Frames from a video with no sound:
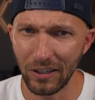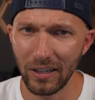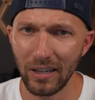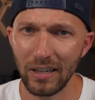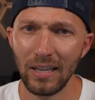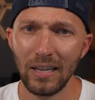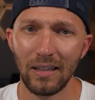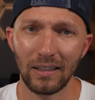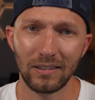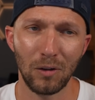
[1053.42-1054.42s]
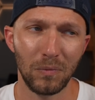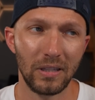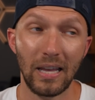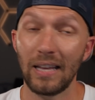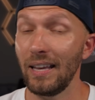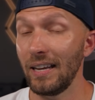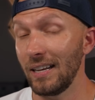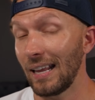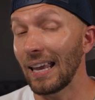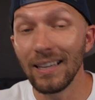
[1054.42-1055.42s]
good. That's something that they
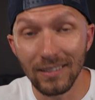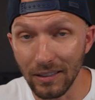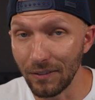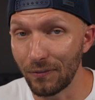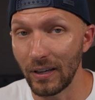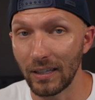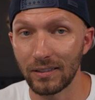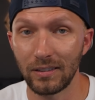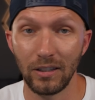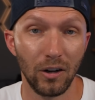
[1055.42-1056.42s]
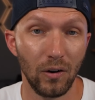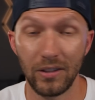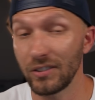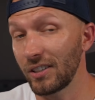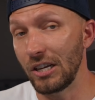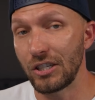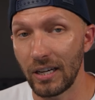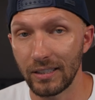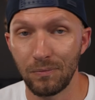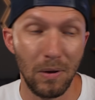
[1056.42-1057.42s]
can easily fix, you know, and there's a good
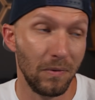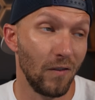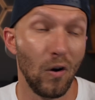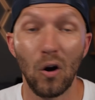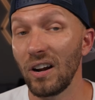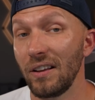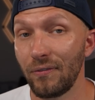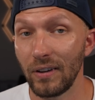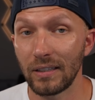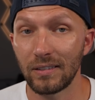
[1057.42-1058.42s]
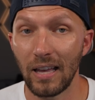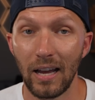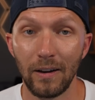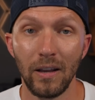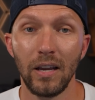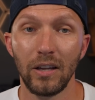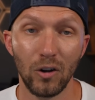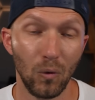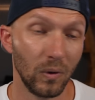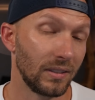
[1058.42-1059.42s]
chance maybe they've already fixed that, you
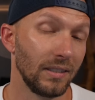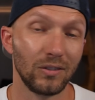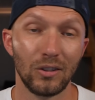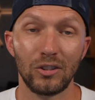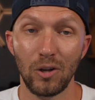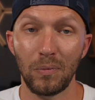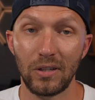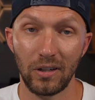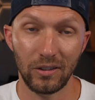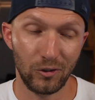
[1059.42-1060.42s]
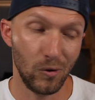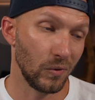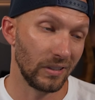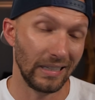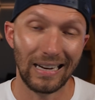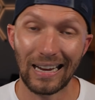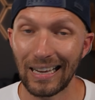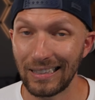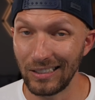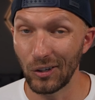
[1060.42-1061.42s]
know, once these start shipping to consumers. Again, I
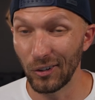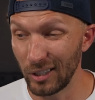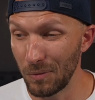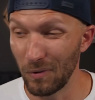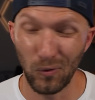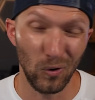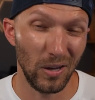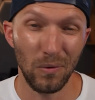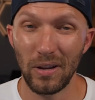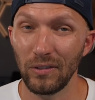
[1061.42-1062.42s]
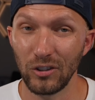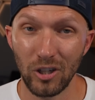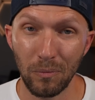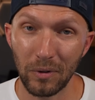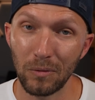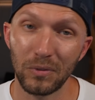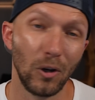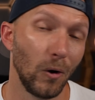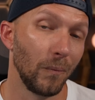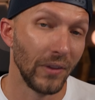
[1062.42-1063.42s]
got these early before they were even shipping them.
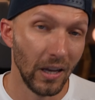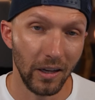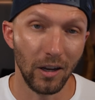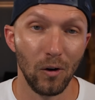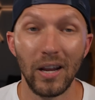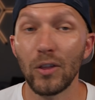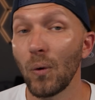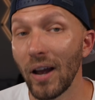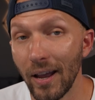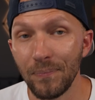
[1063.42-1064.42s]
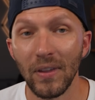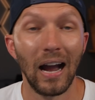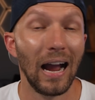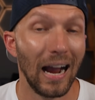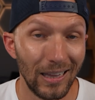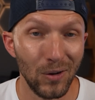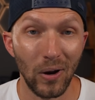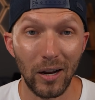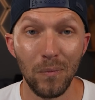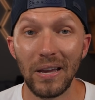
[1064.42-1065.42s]
So, you know, either way, I highly
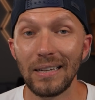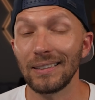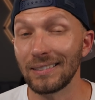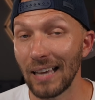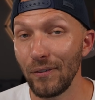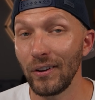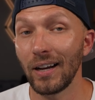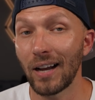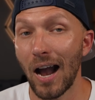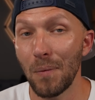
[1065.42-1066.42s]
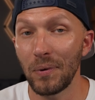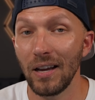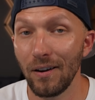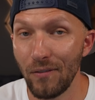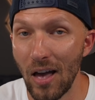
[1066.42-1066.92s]
recommend saving a copy of